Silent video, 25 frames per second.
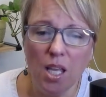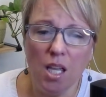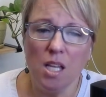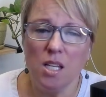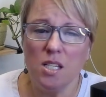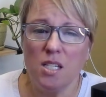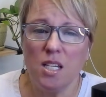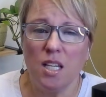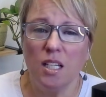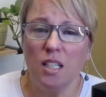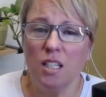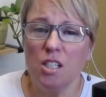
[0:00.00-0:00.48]

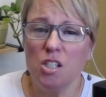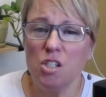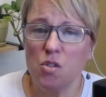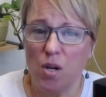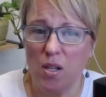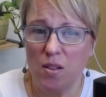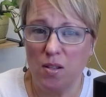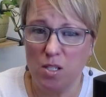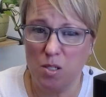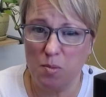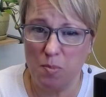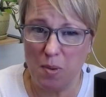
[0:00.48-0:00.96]
To
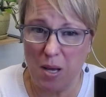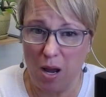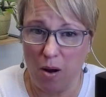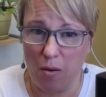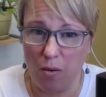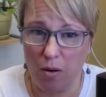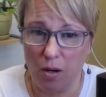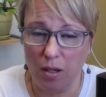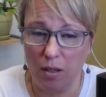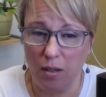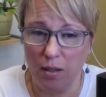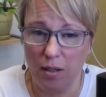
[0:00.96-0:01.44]
illustrate this
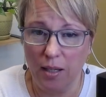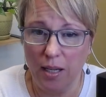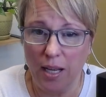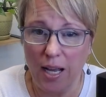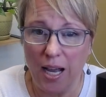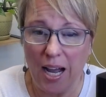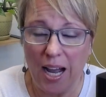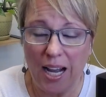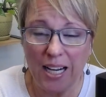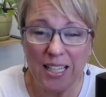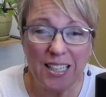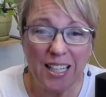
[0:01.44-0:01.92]
power,
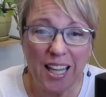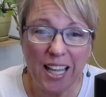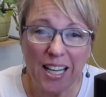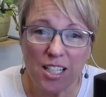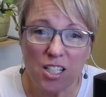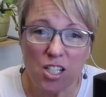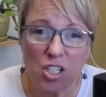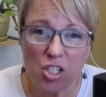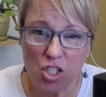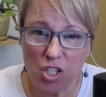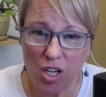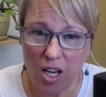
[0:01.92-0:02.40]
I'd like
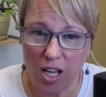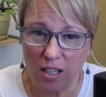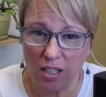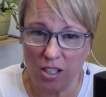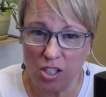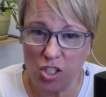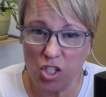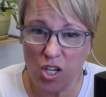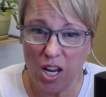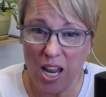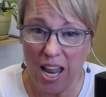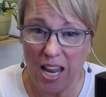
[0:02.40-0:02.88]
to
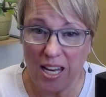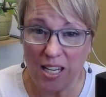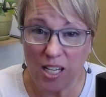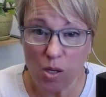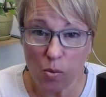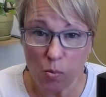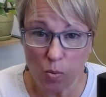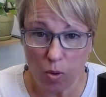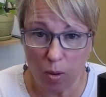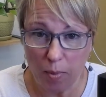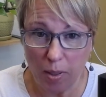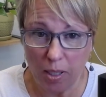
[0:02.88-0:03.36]
challenge any
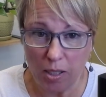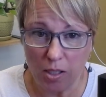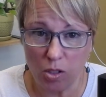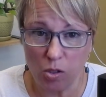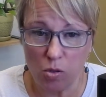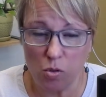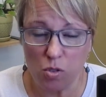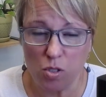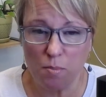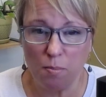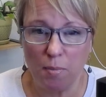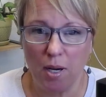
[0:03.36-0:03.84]
woman
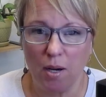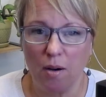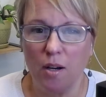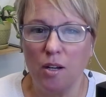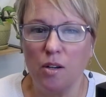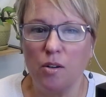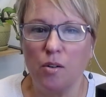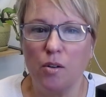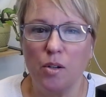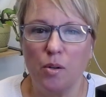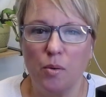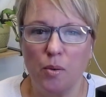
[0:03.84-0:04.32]
who's married
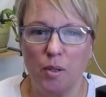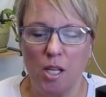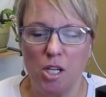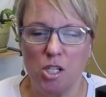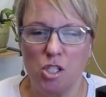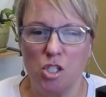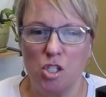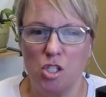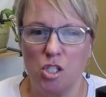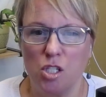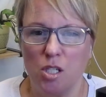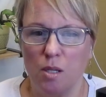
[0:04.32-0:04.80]
or in a
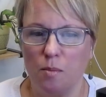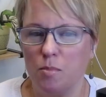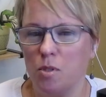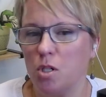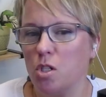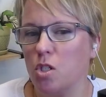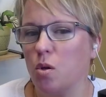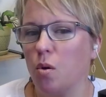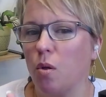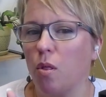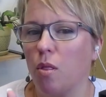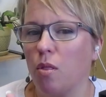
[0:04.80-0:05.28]
relationship to
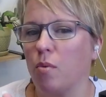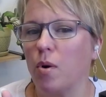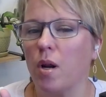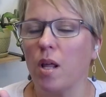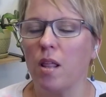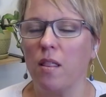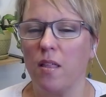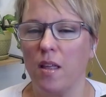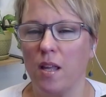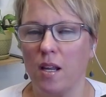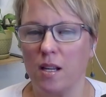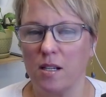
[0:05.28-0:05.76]
do three
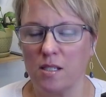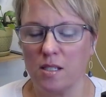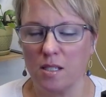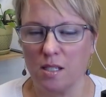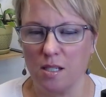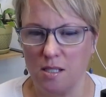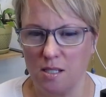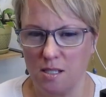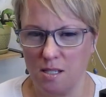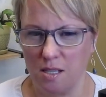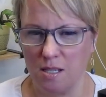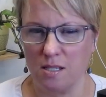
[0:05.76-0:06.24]
things
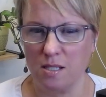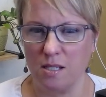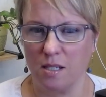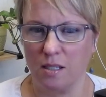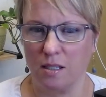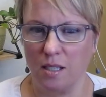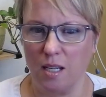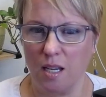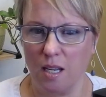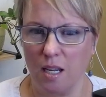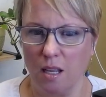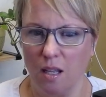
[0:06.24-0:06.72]

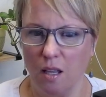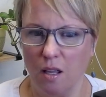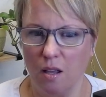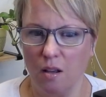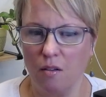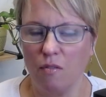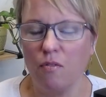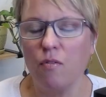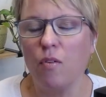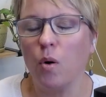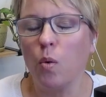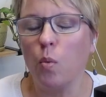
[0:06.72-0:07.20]
consistently
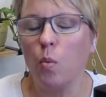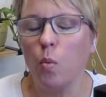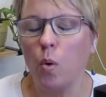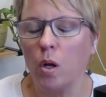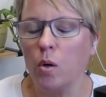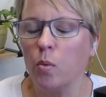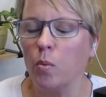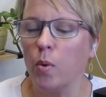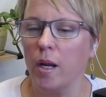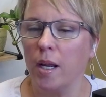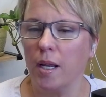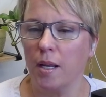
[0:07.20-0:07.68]
for
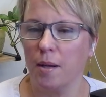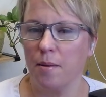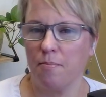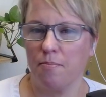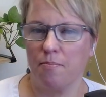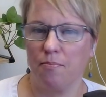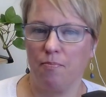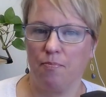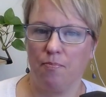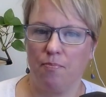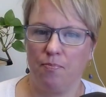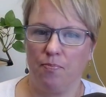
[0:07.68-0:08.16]
one week
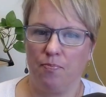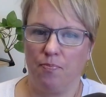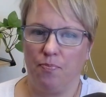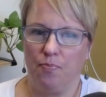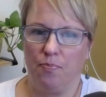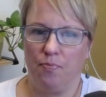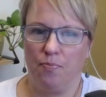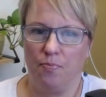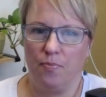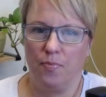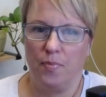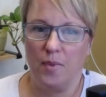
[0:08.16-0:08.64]

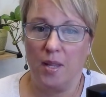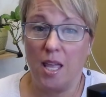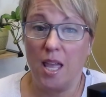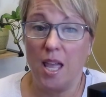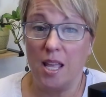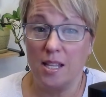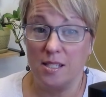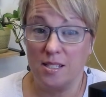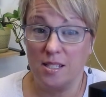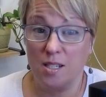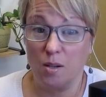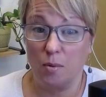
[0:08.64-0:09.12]

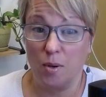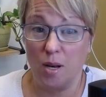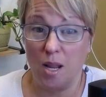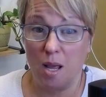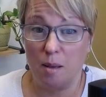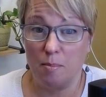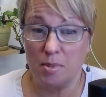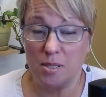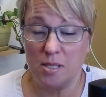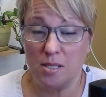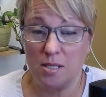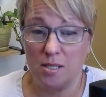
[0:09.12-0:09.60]
and see what
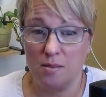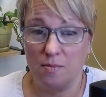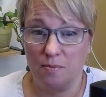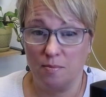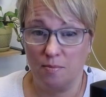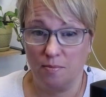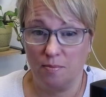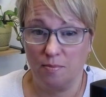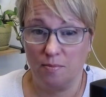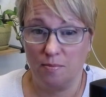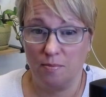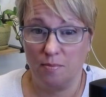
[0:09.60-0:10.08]
happens.
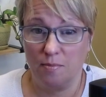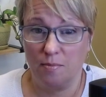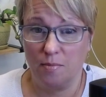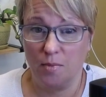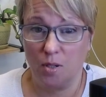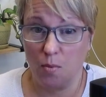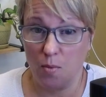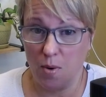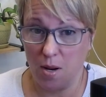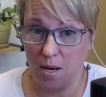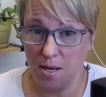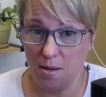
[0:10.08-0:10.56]

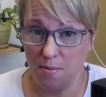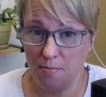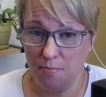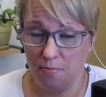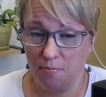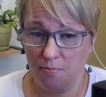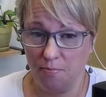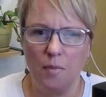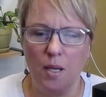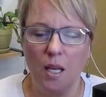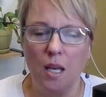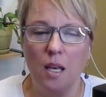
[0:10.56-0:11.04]
You ready?
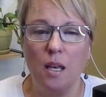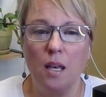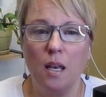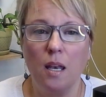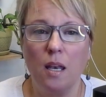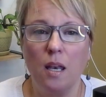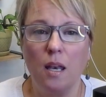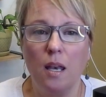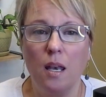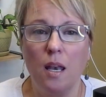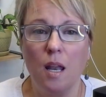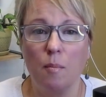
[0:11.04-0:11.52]

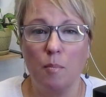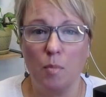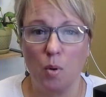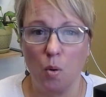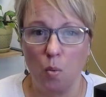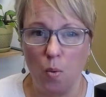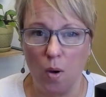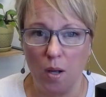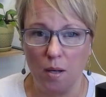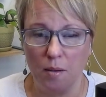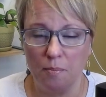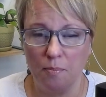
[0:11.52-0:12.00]
Number
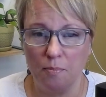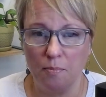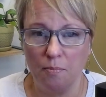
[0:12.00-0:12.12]
one,